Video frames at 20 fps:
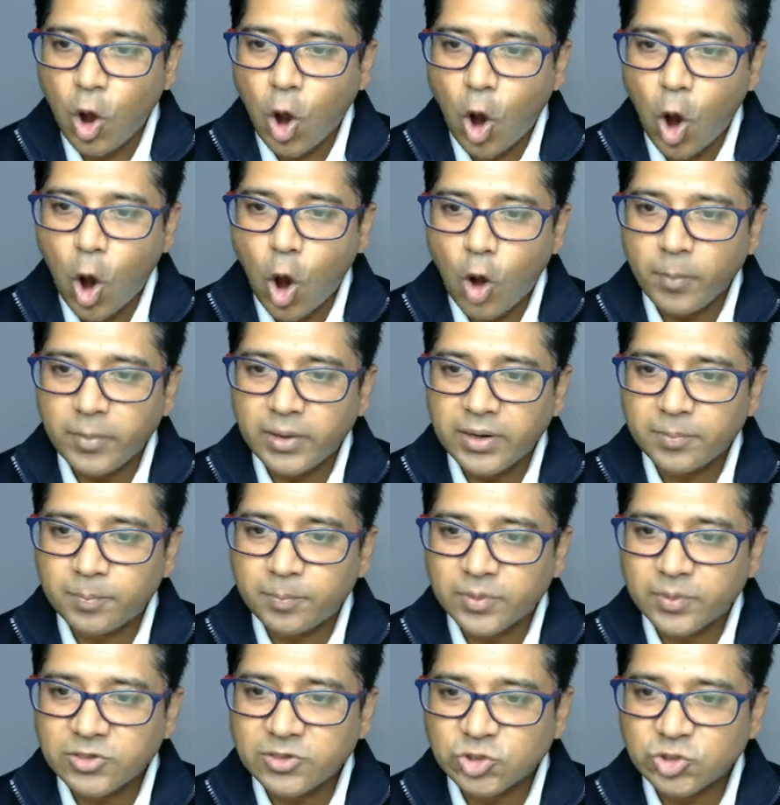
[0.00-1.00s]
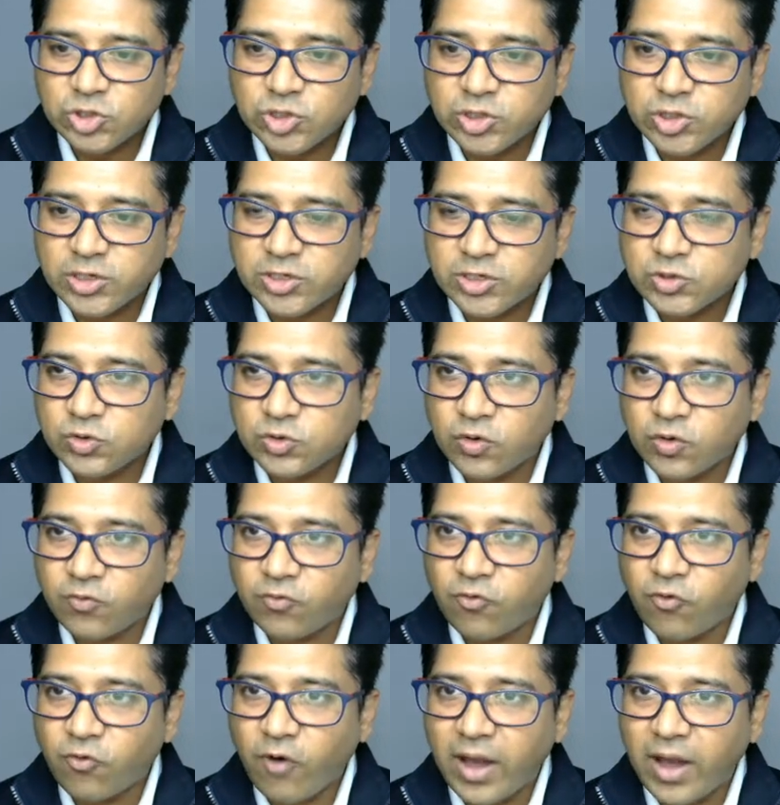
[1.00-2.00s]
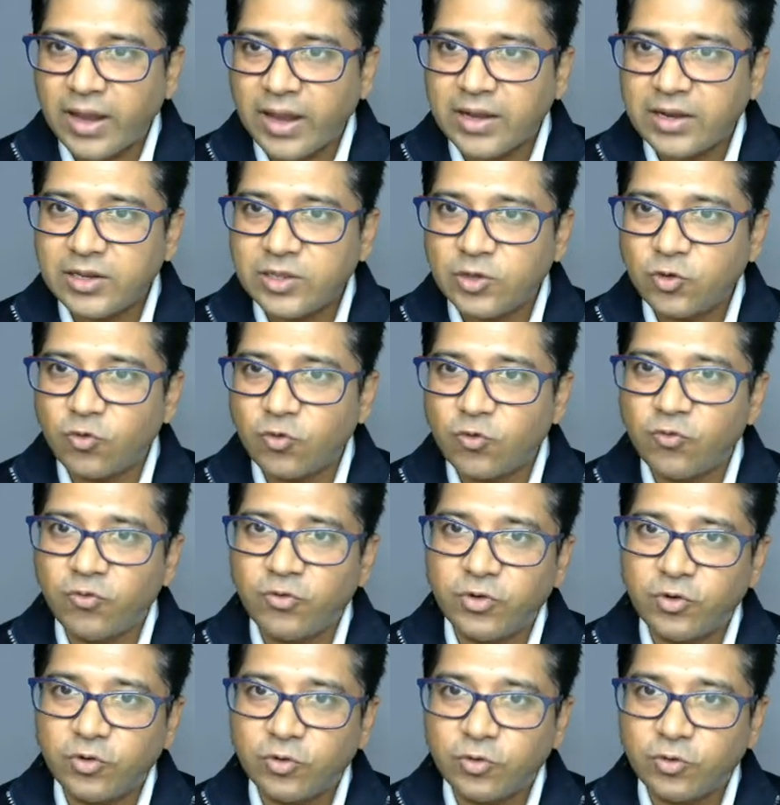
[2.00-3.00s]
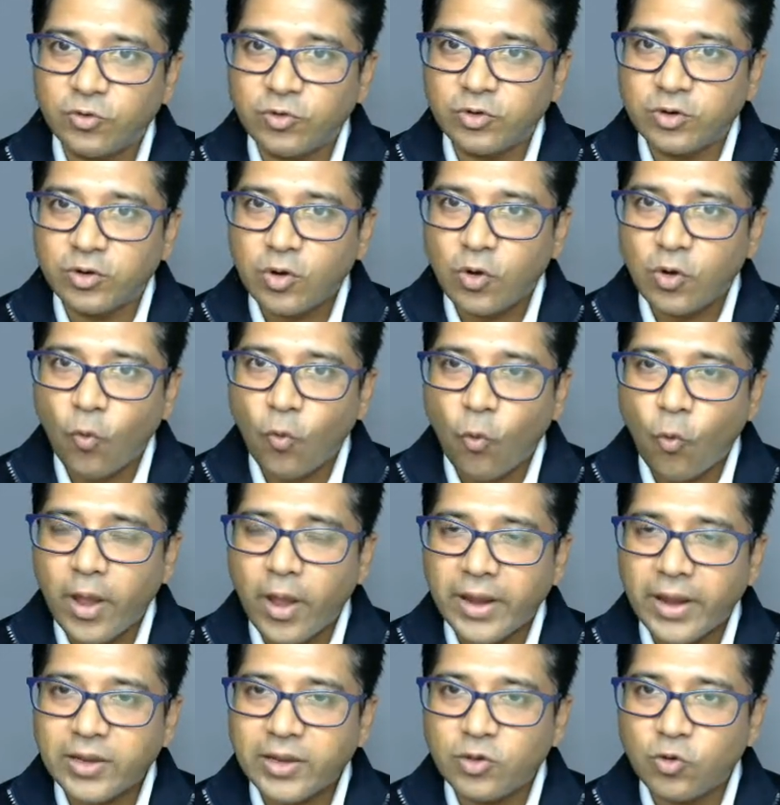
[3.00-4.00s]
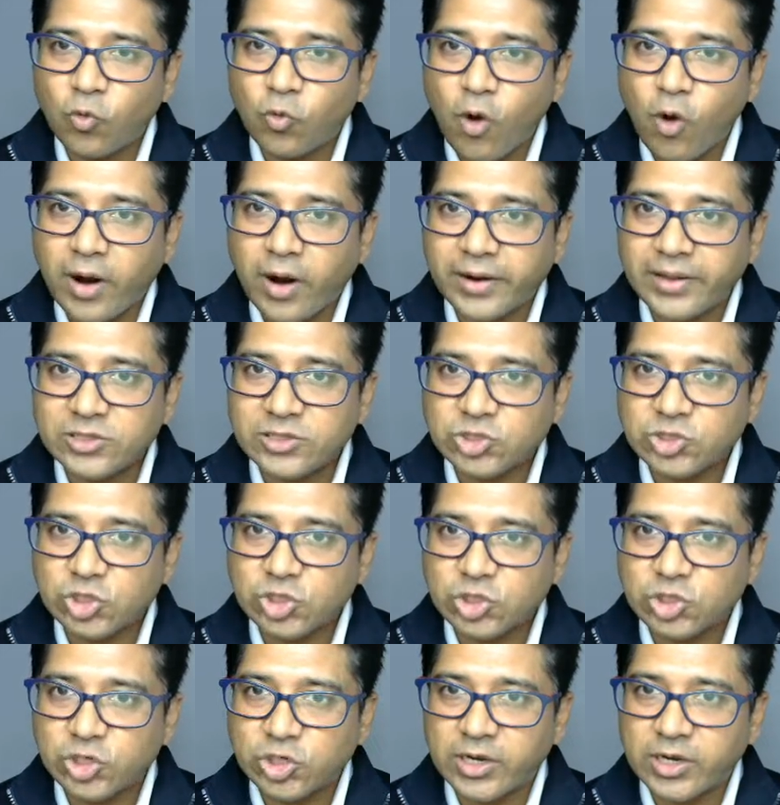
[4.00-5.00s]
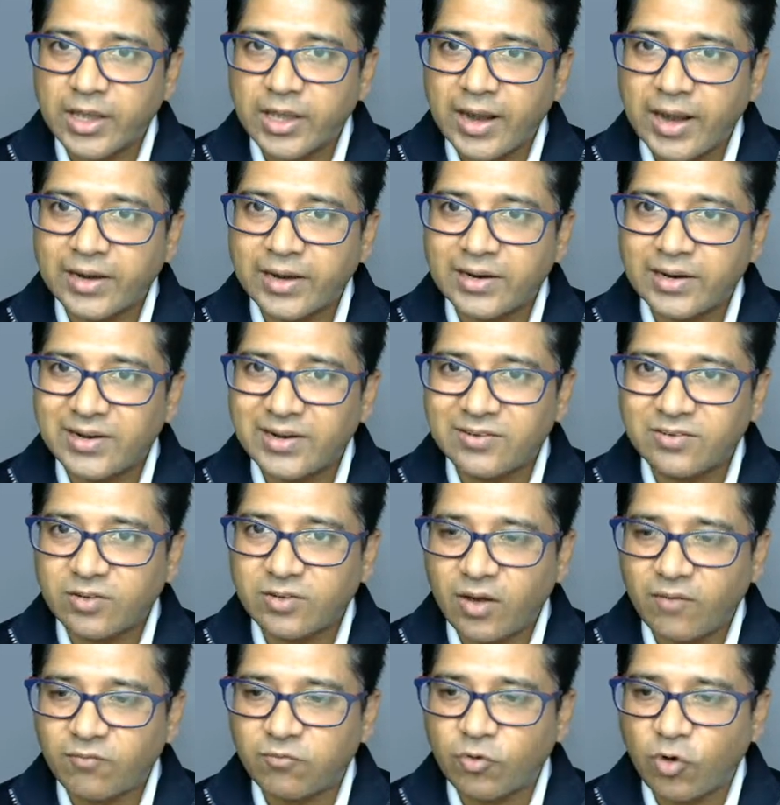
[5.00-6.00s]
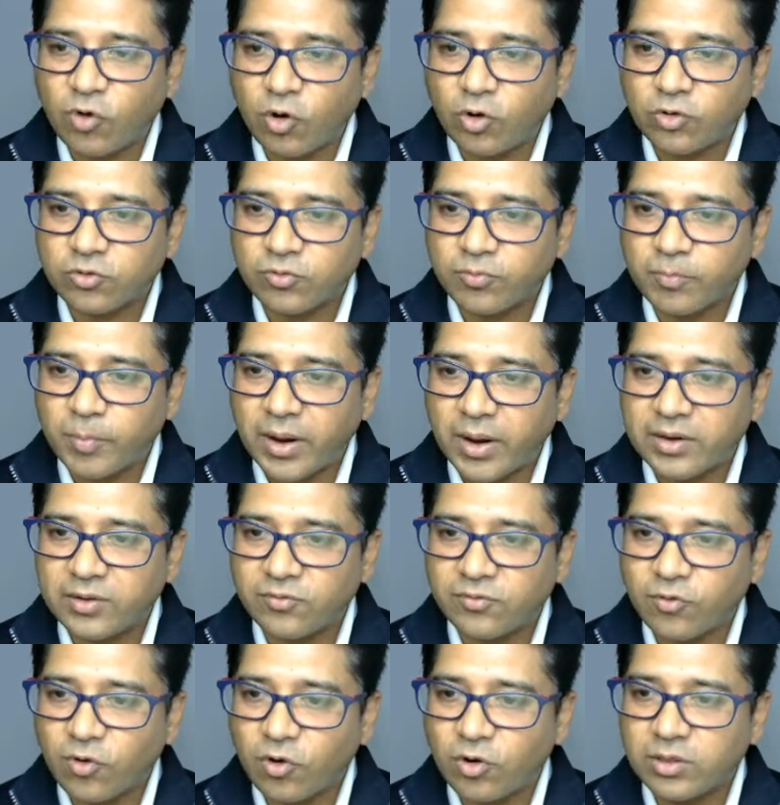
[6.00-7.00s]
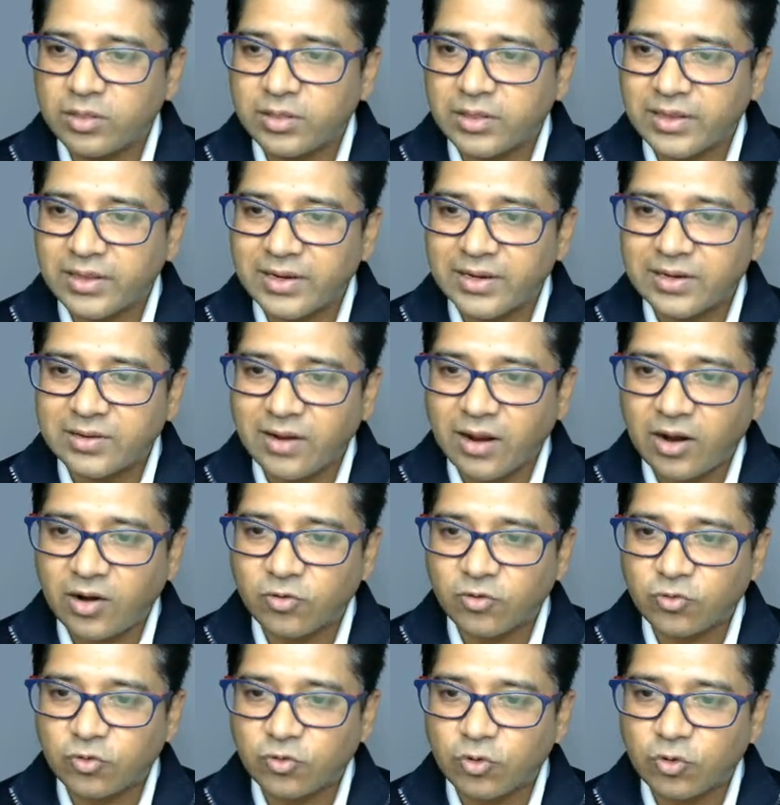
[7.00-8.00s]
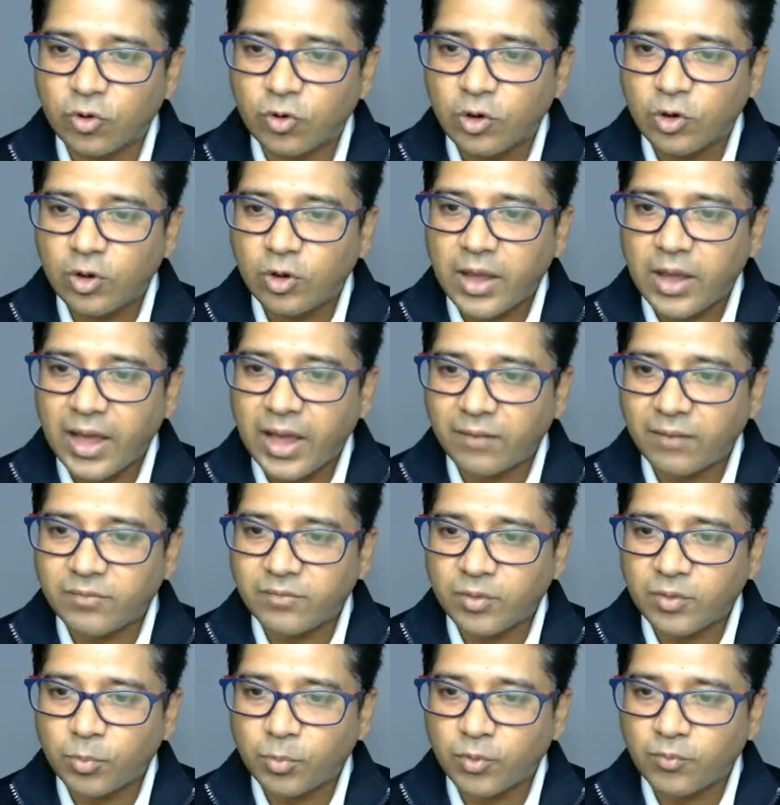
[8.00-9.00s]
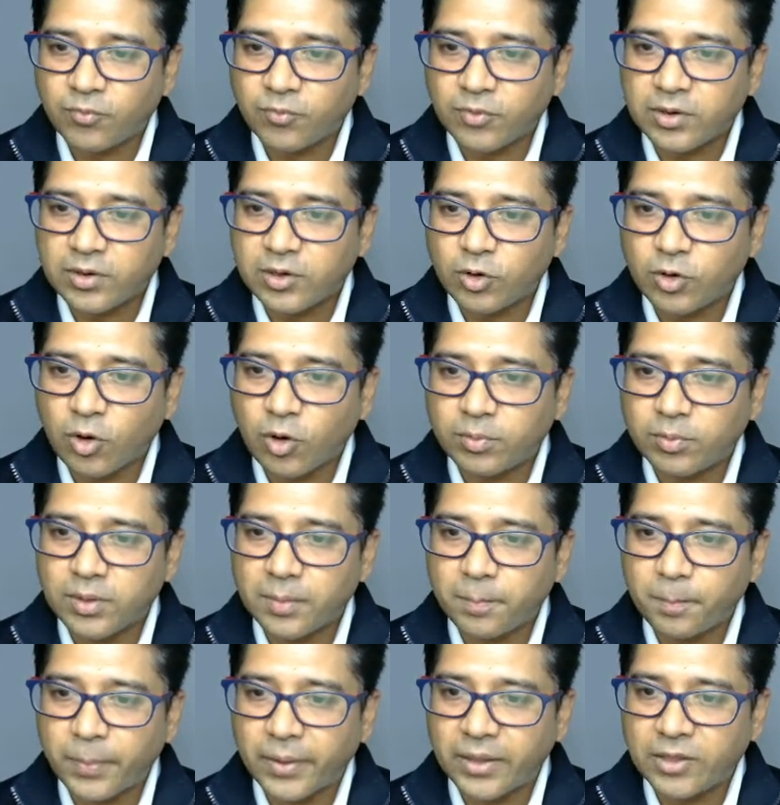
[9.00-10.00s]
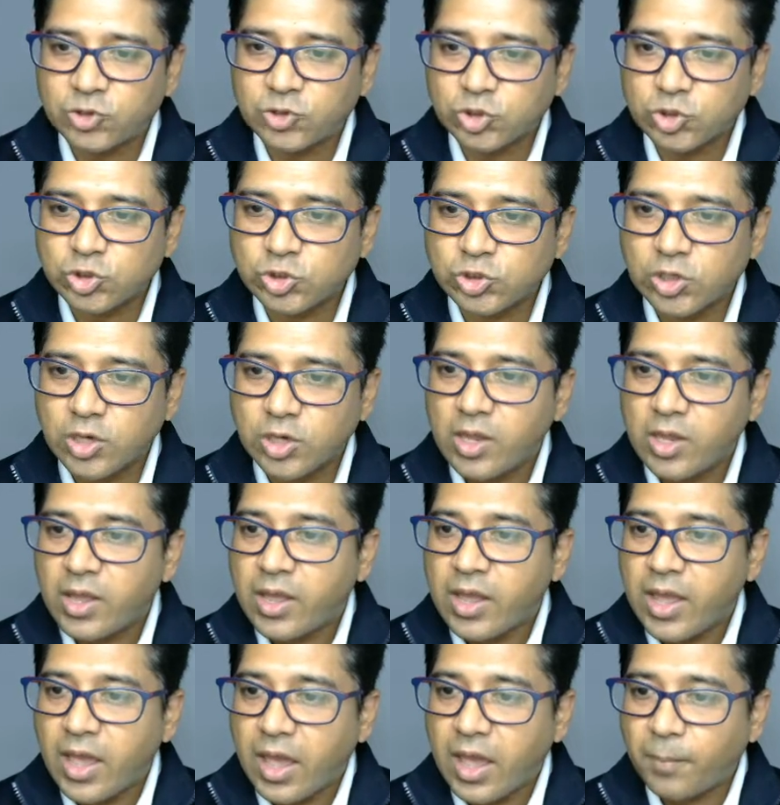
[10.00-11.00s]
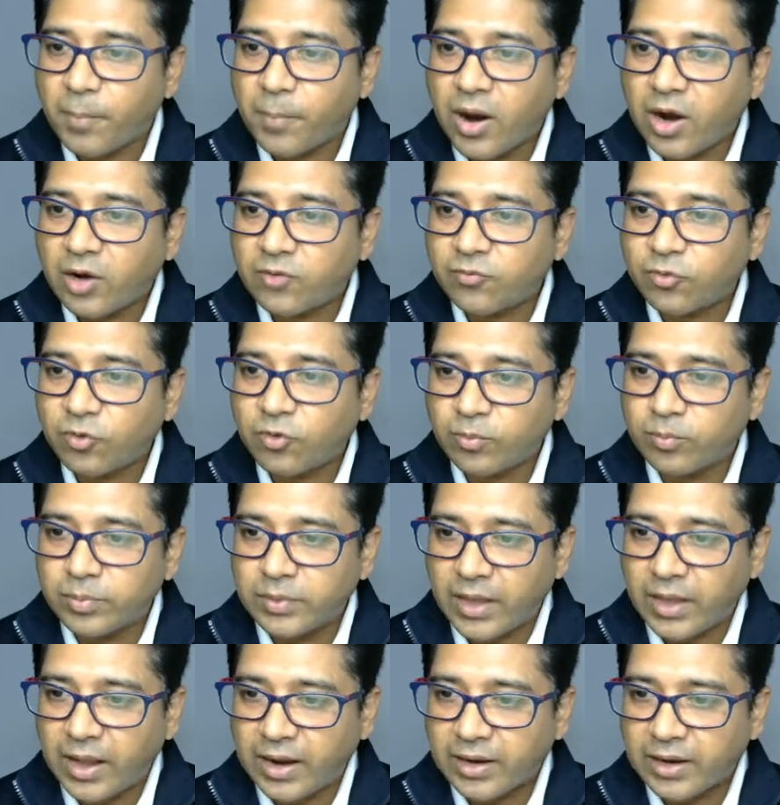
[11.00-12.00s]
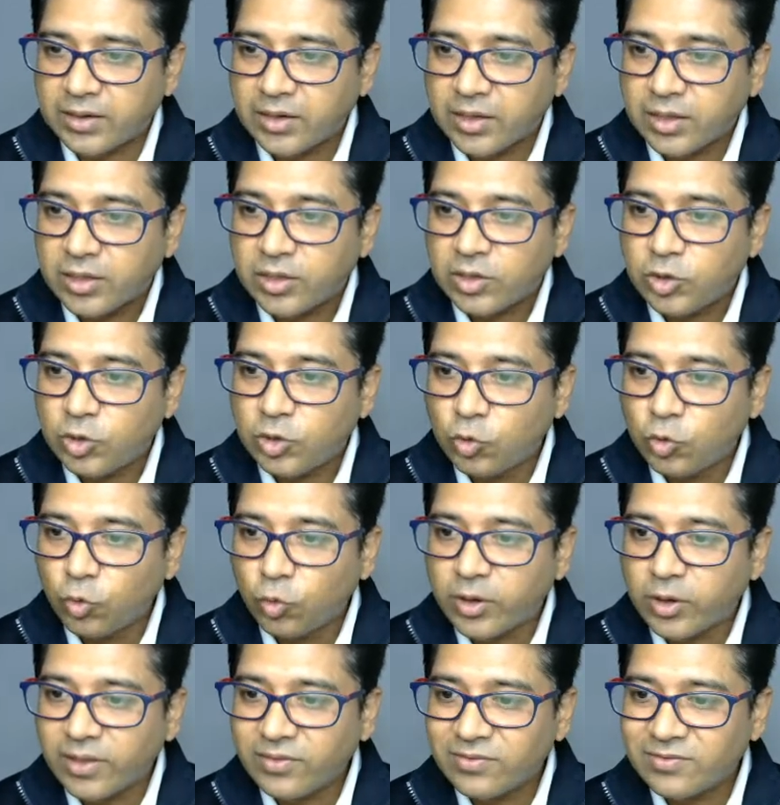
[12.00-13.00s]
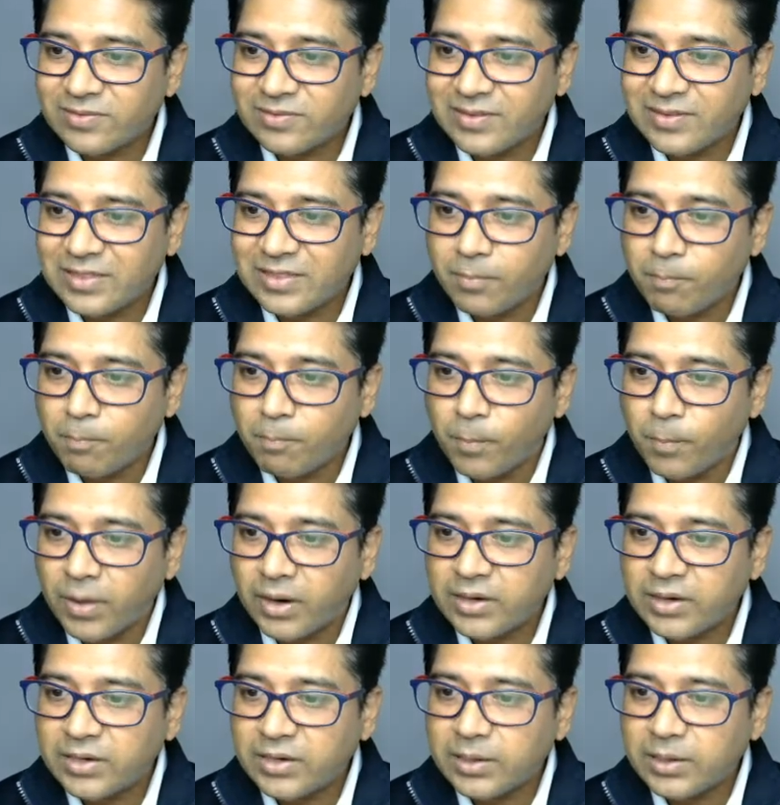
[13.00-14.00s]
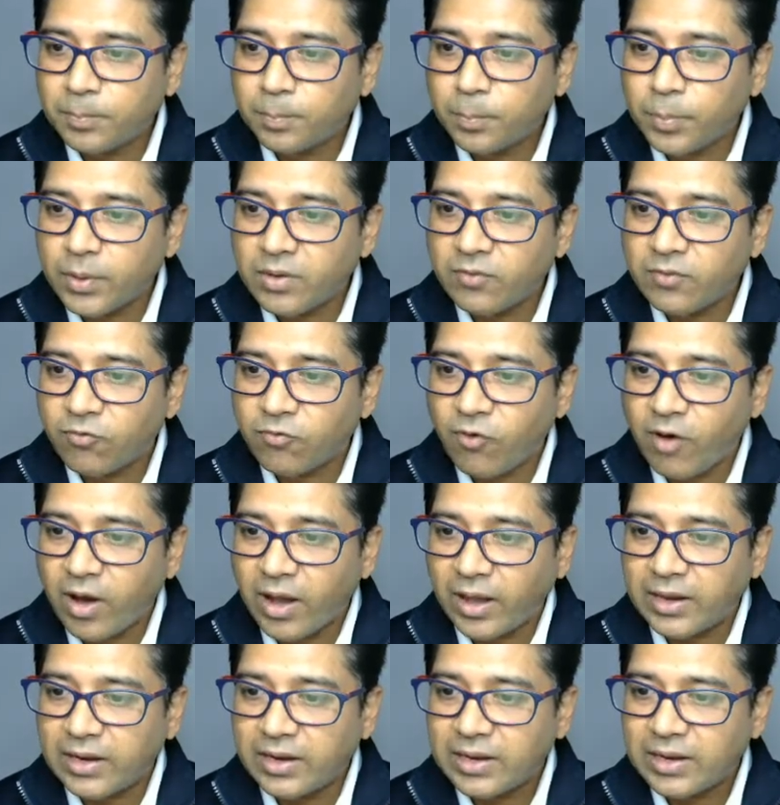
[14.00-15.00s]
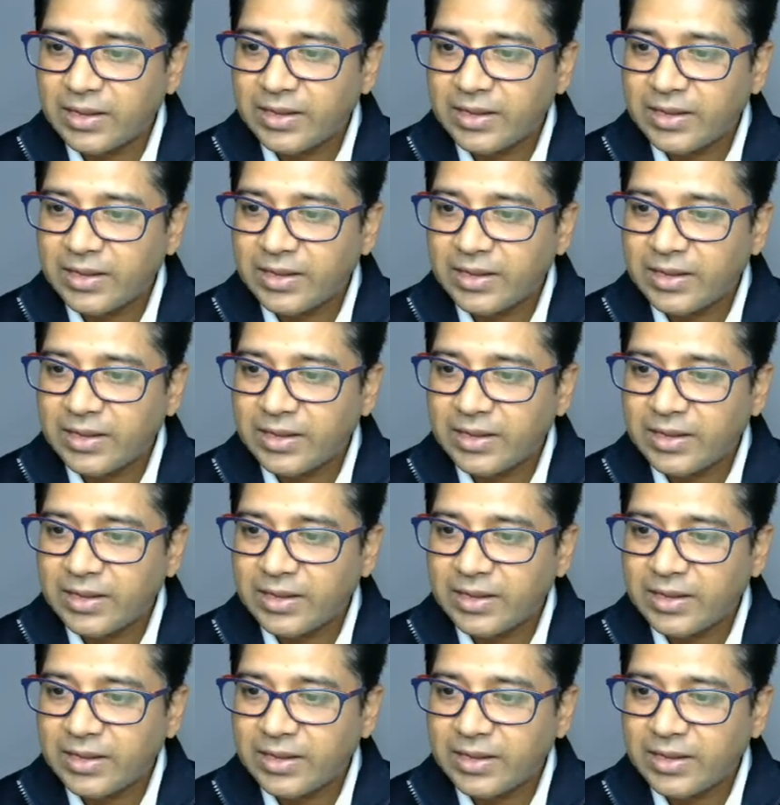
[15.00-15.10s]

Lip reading: how many percentage of file you viewed, where you are exactly, and it's of course by default it also having property of the pager. Apart from that, you can see the multiple file